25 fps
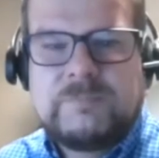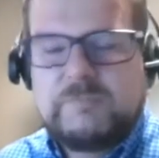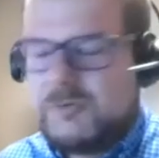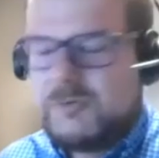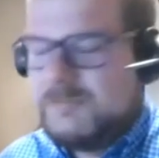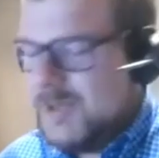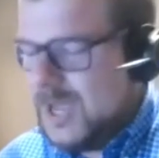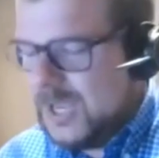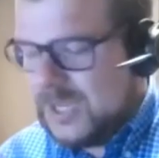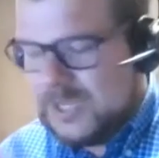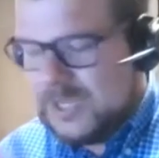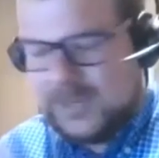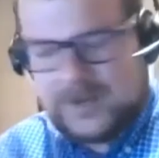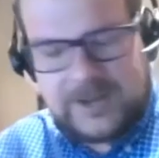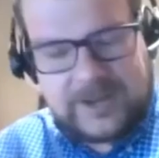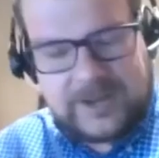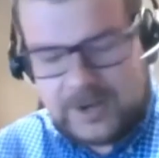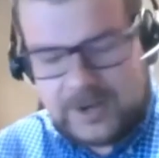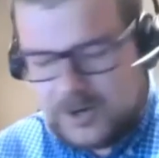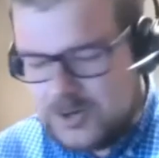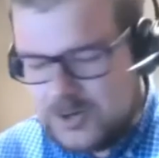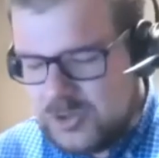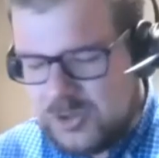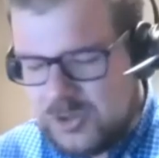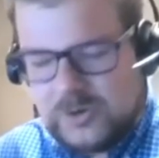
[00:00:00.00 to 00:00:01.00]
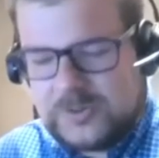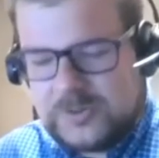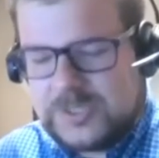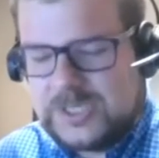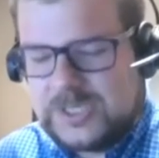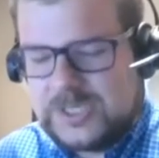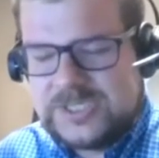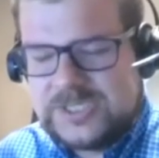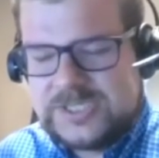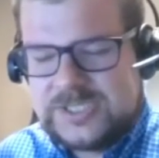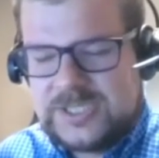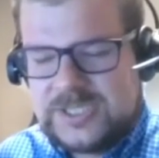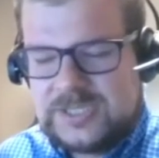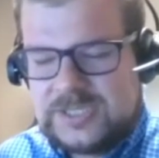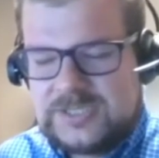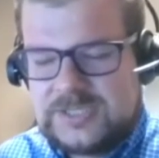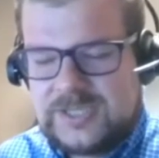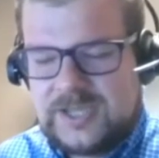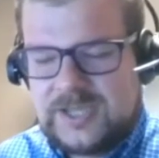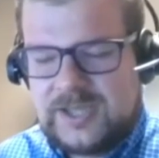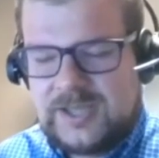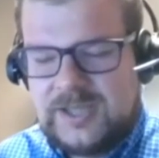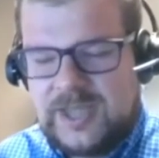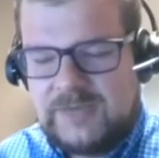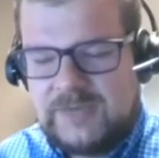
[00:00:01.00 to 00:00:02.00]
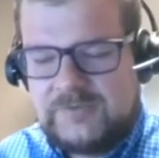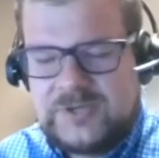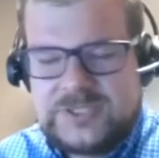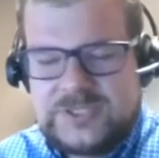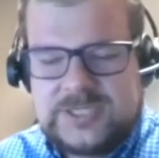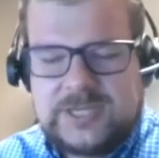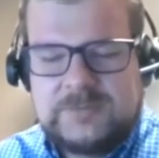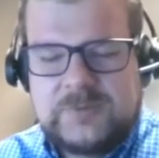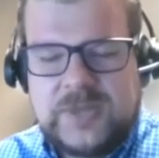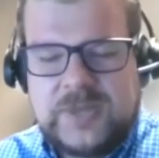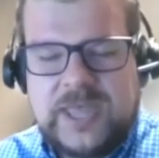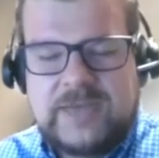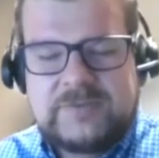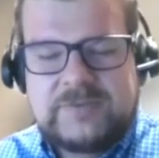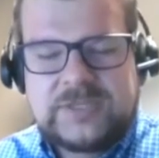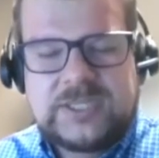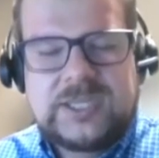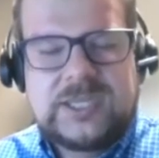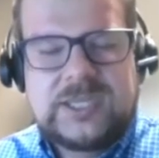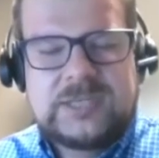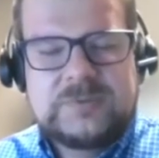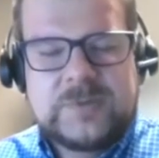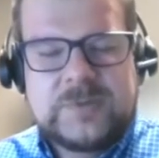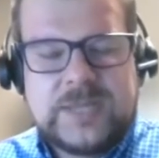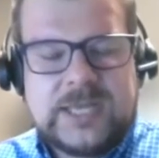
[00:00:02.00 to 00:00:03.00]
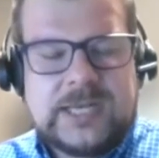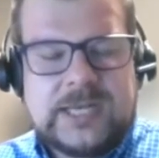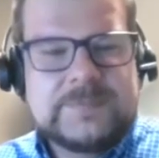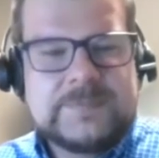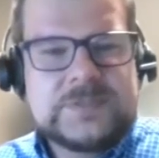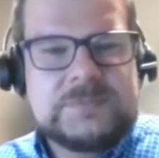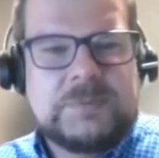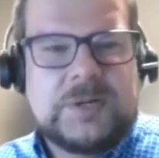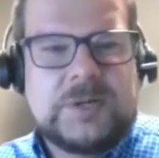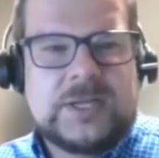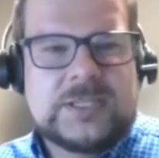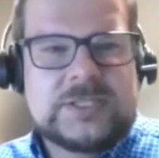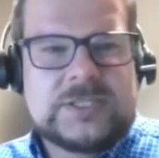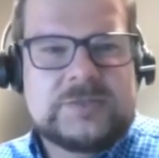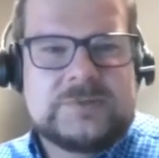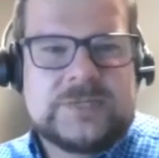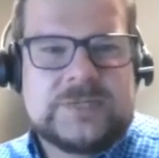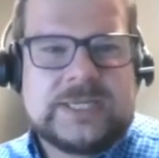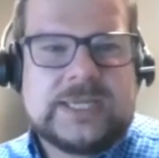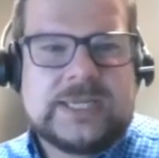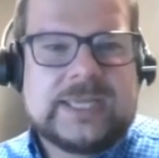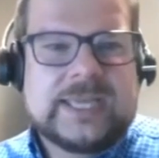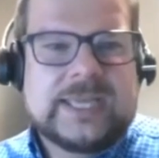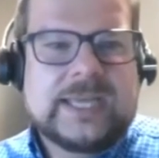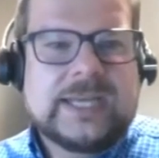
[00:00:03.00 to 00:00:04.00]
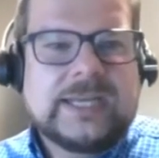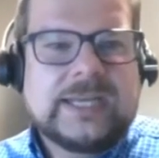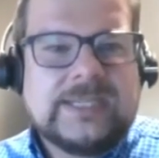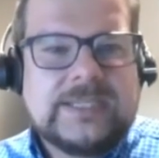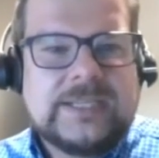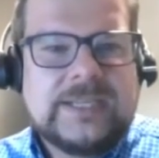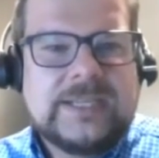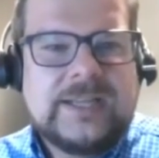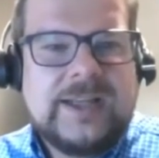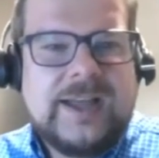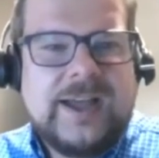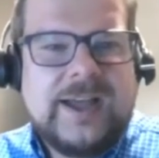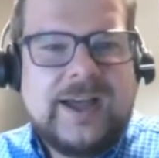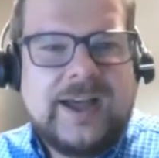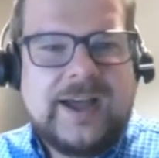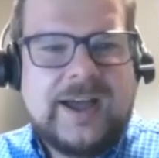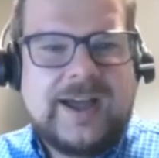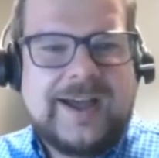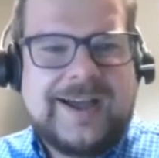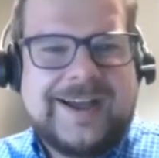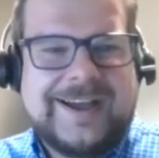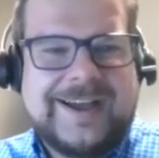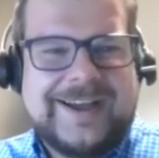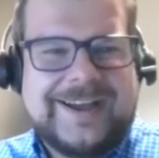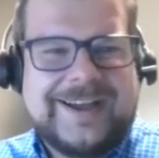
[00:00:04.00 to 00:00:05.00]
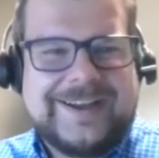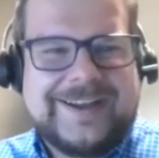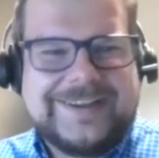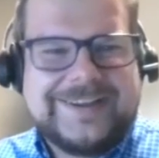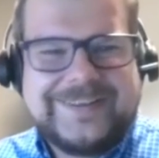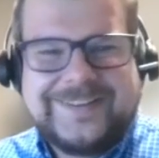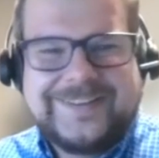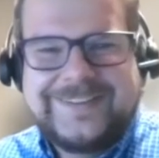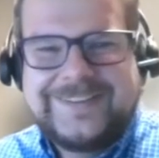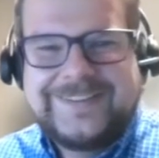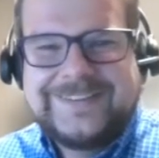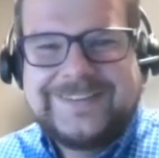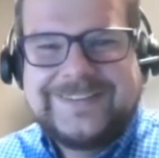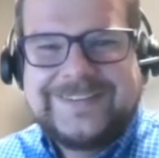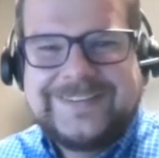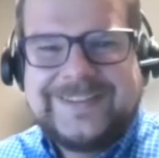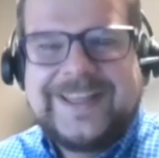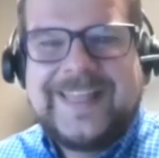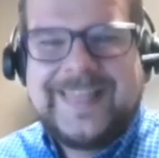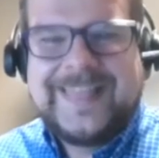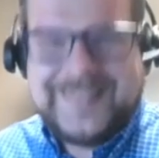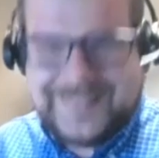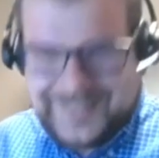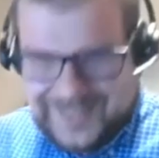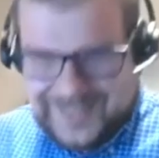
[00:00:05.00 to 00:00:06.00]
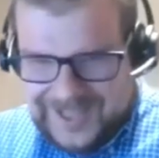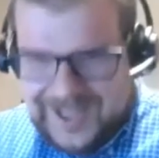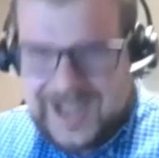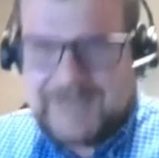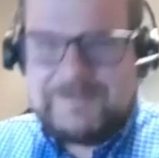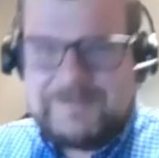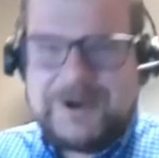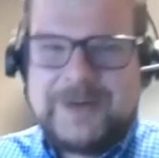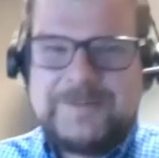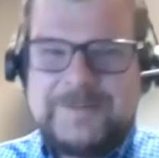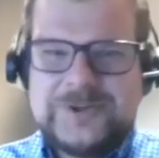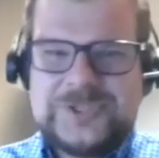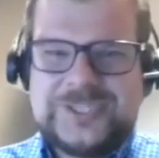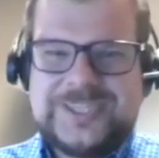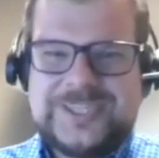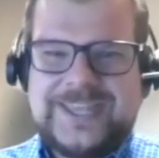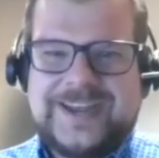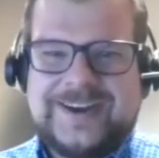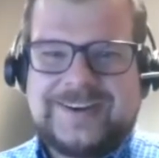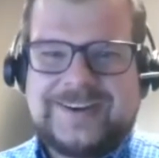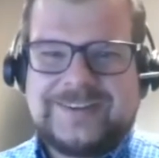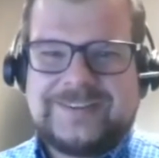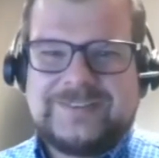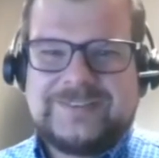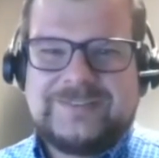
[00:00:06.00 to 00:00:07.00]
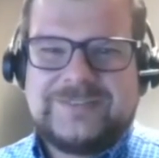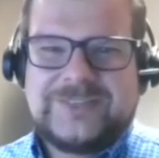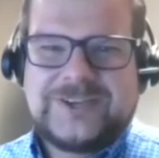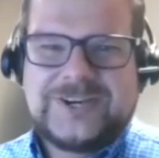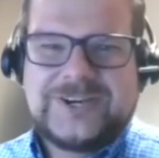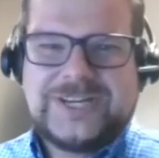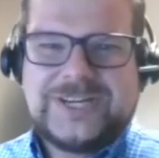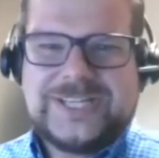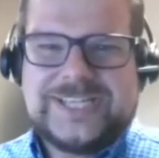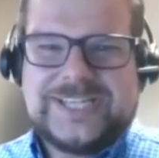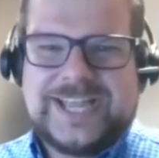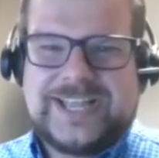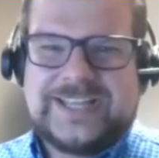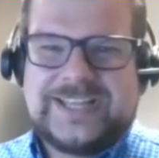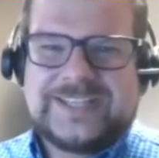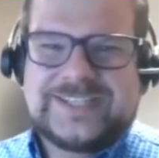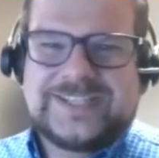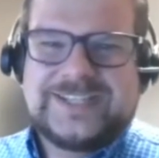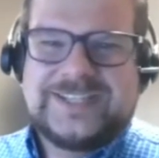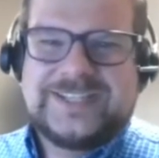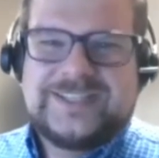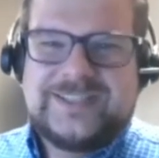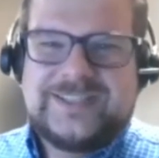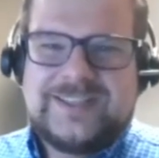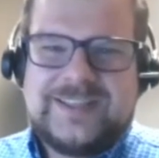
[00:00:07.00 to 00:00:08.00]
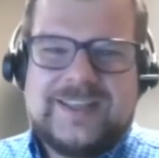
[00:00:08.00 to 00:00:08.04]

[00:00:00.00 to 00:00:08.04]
For Meg and I, our joke is that every time we have a kid, we end up sponsoring again. I'm almost there. 30 seconds.